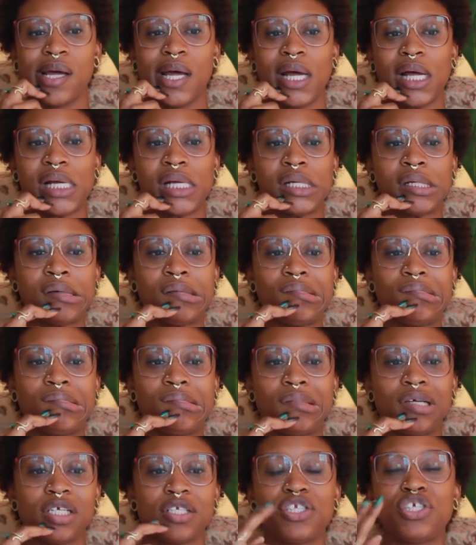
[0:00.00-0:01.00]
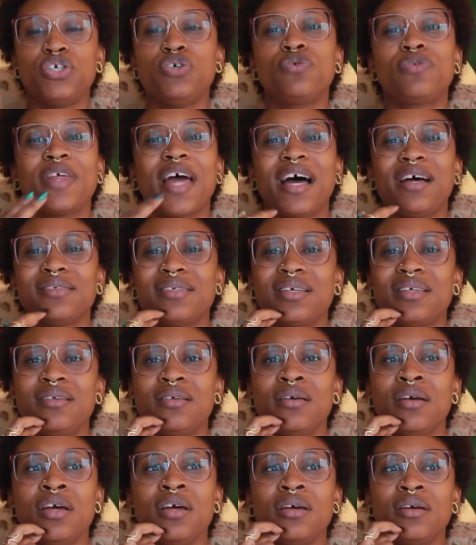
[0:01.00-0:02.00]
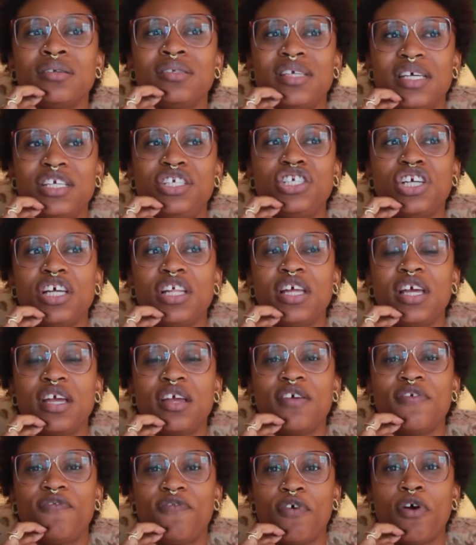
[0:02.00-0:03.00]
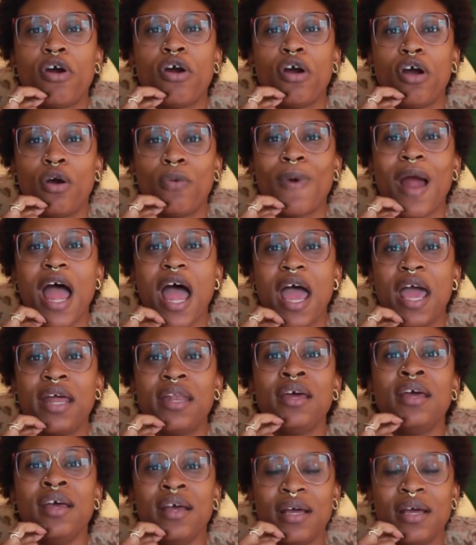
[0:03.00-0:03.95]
2,000 T shilling for a ride.